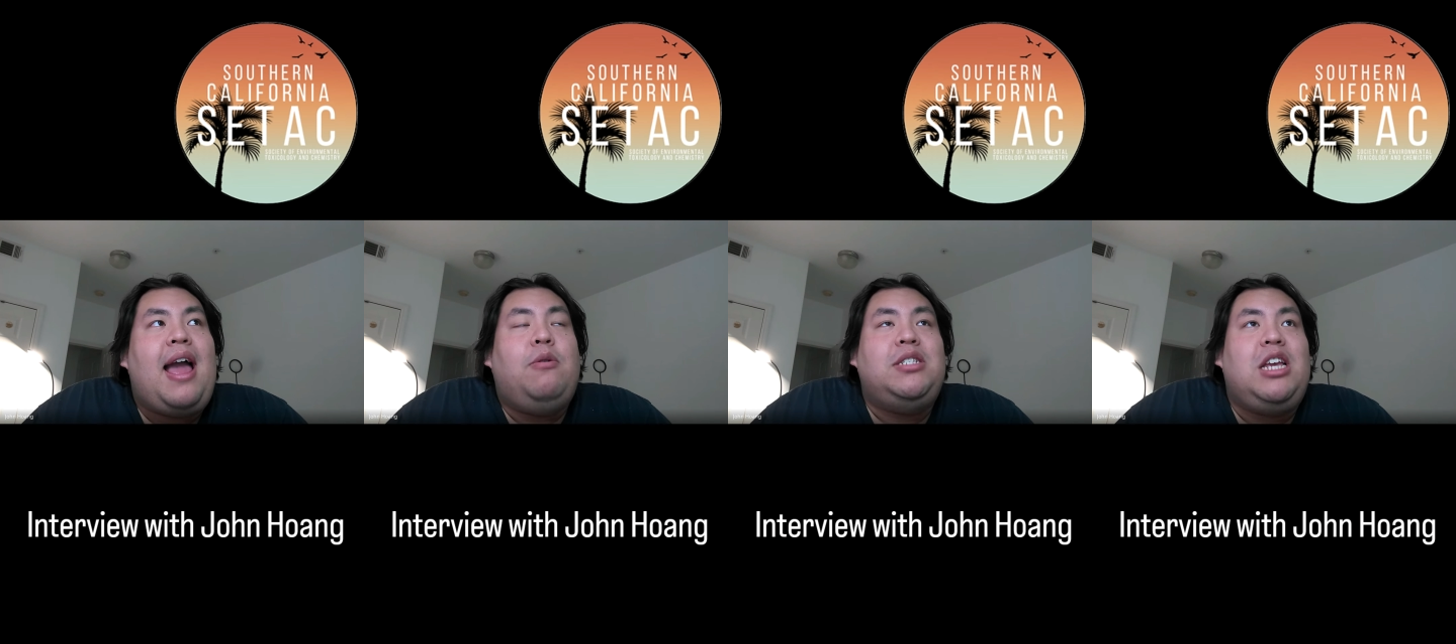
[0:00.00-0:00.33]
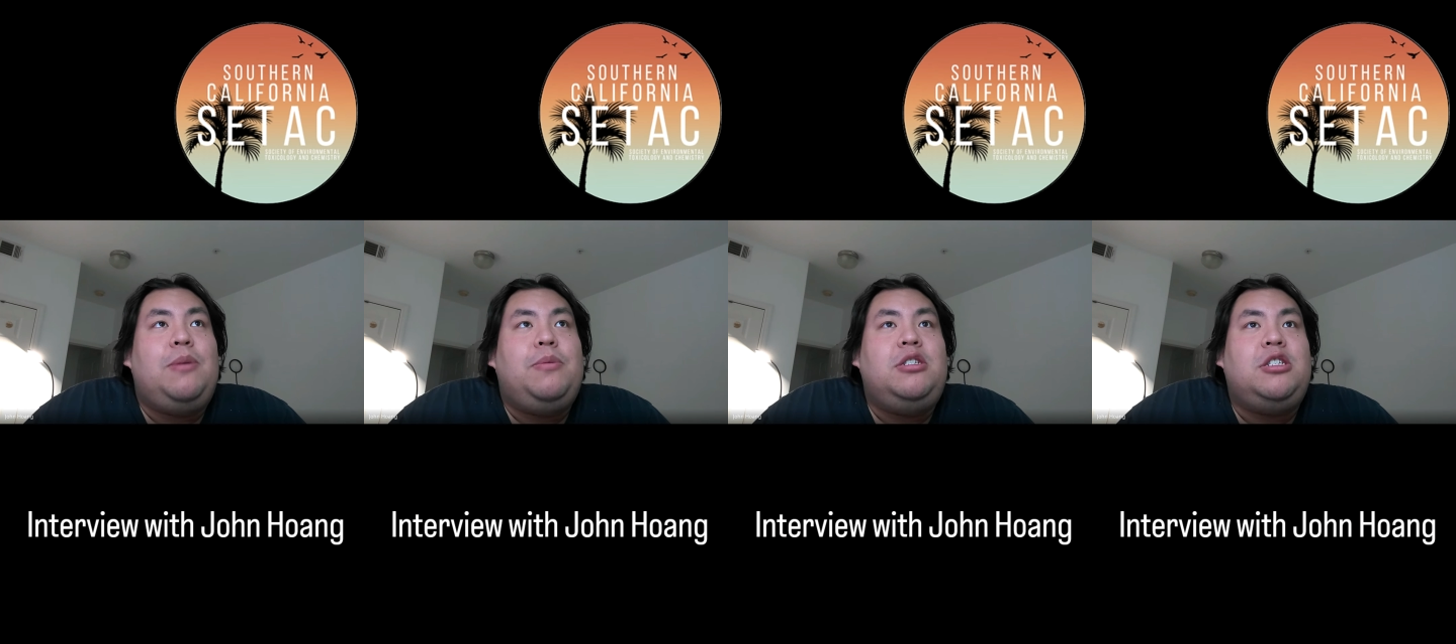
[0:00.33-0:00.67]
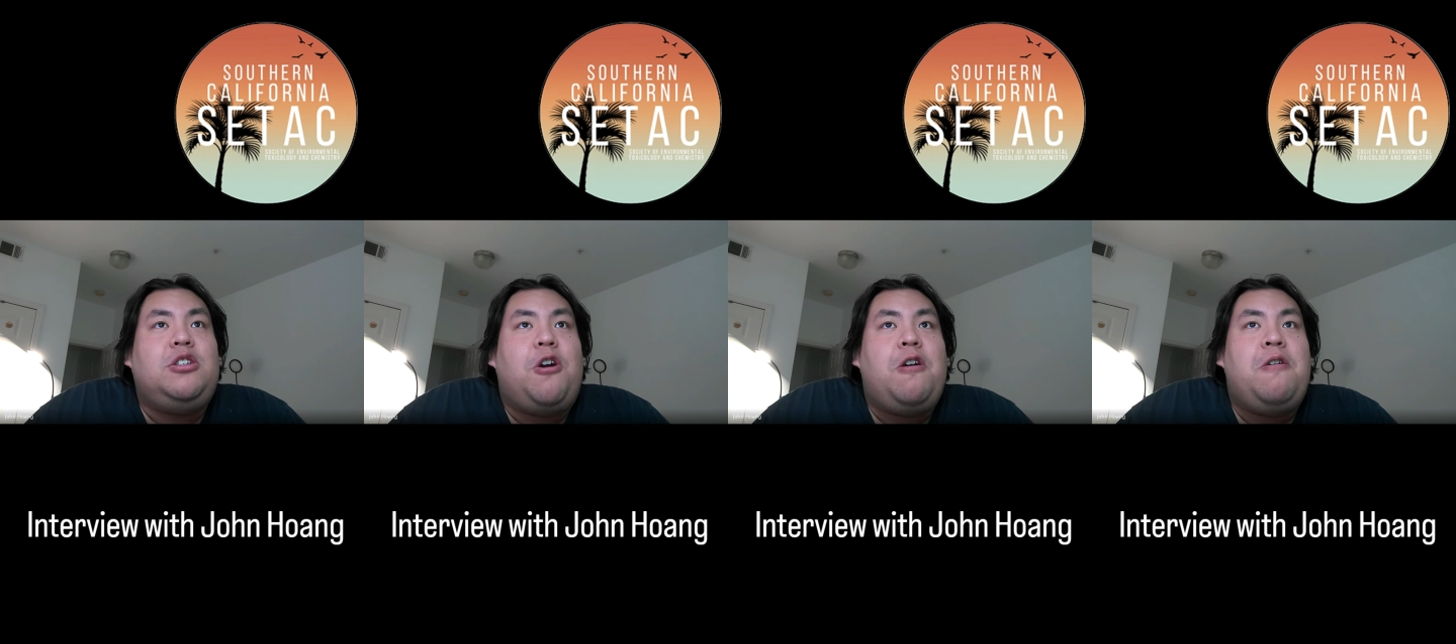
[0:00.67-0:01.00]
I was able to
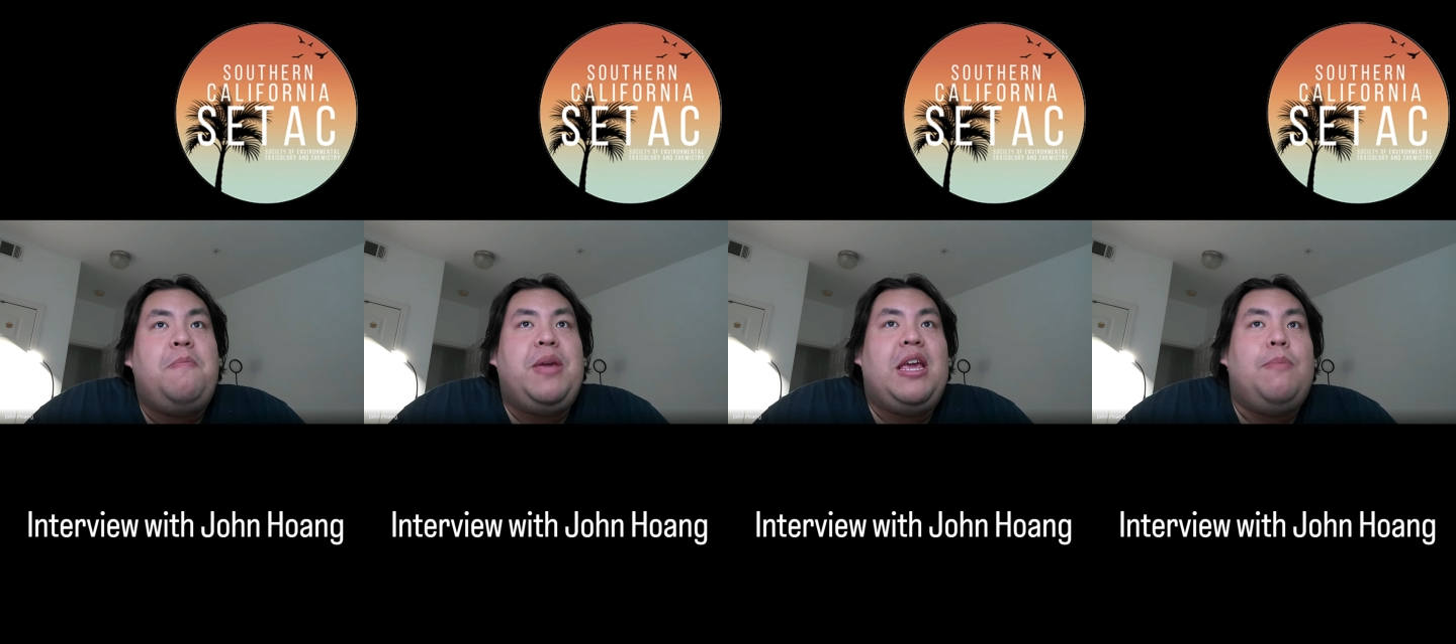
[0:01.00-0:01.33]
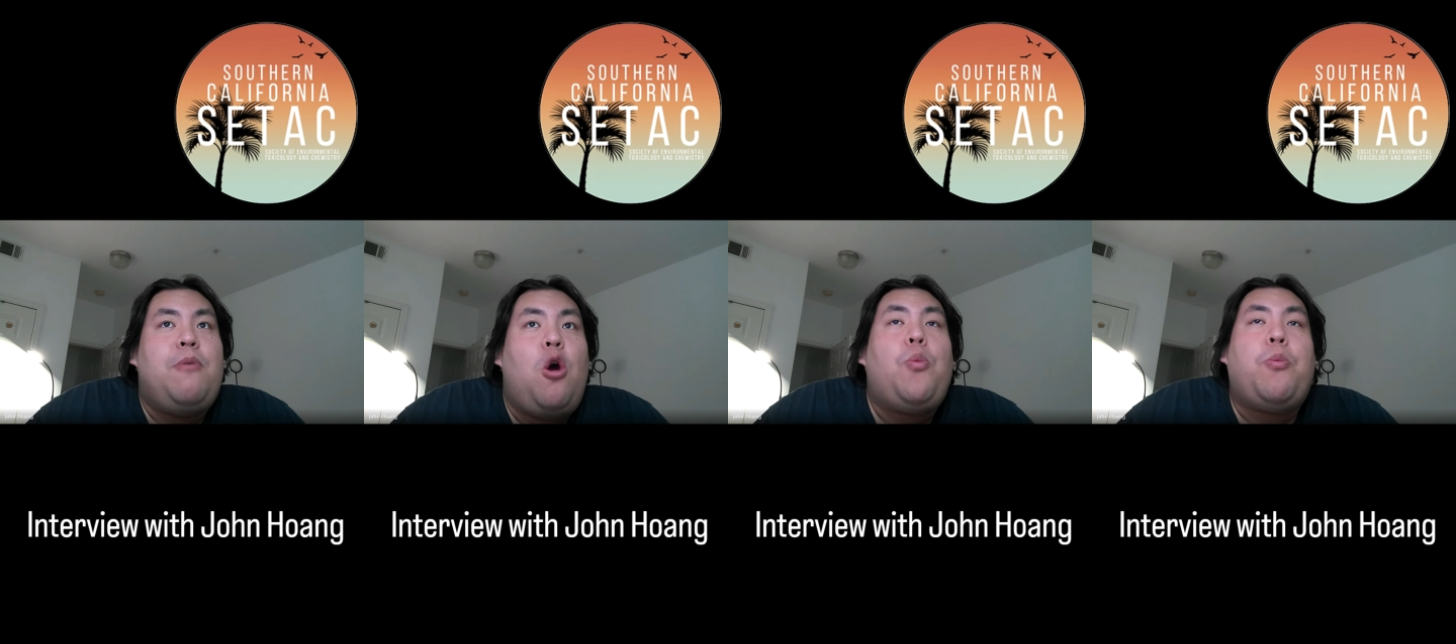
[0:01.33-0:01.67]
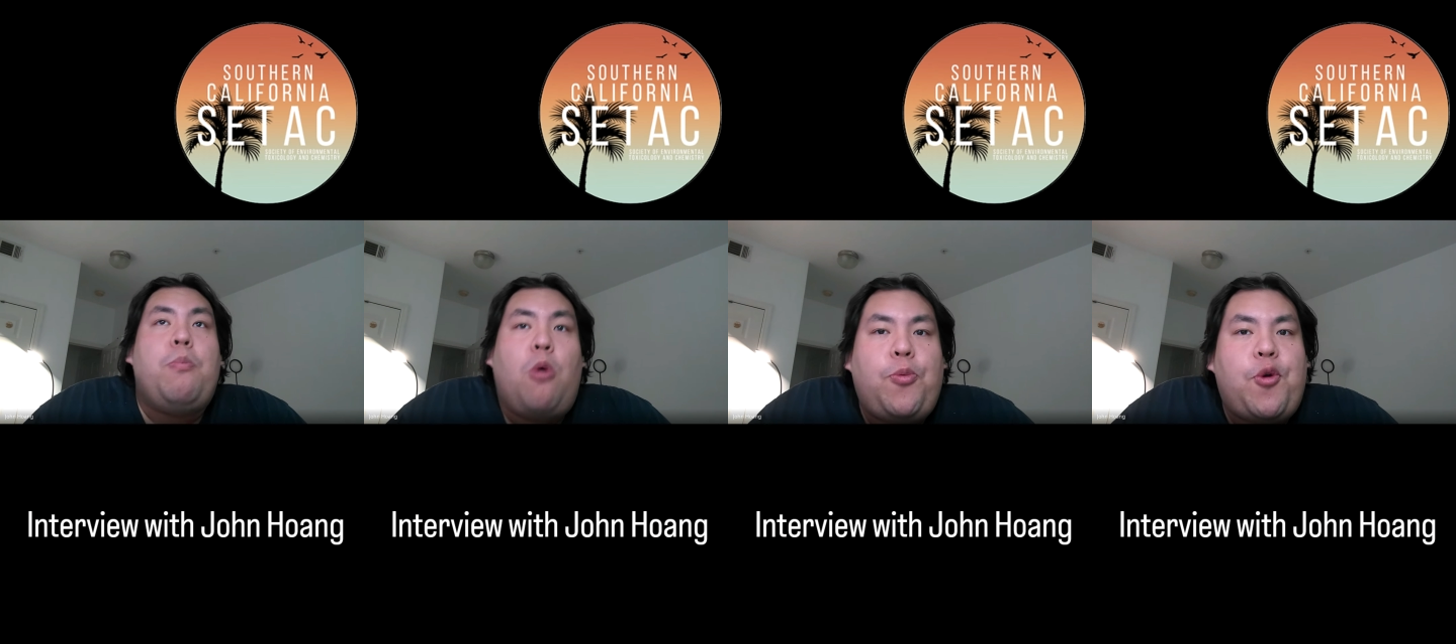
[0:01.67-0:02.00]
start being
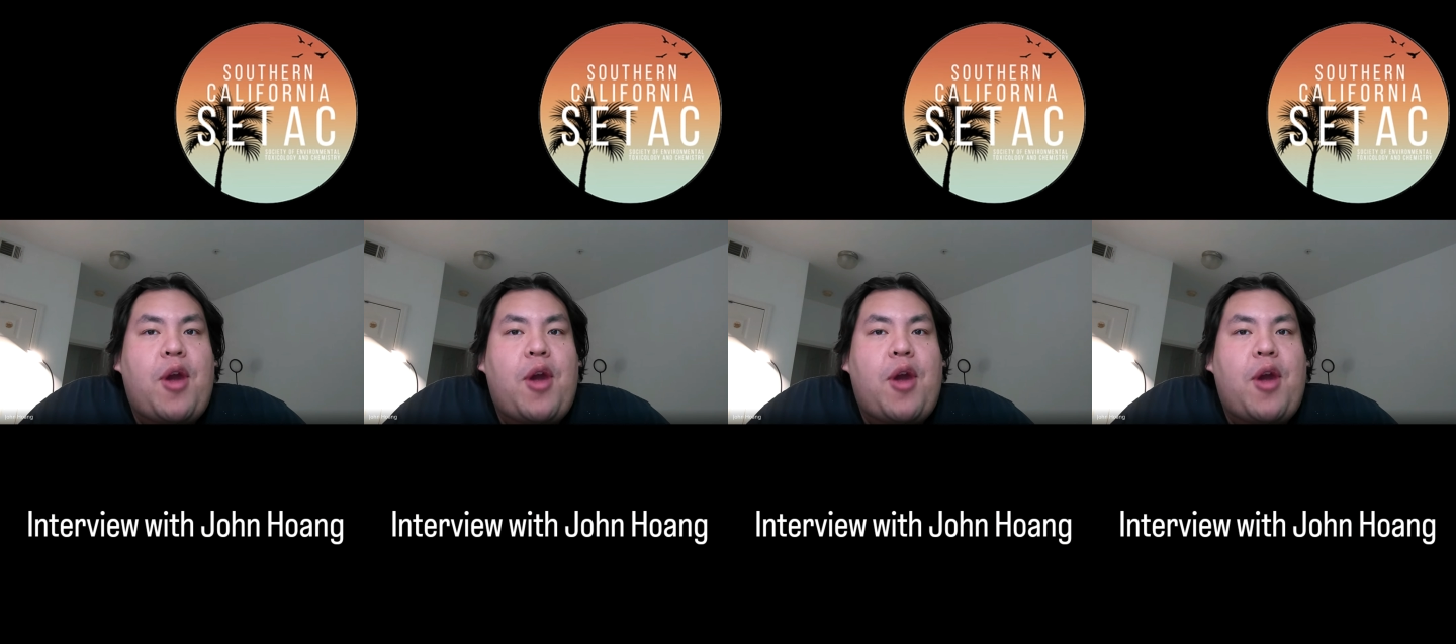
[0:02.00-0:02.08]
more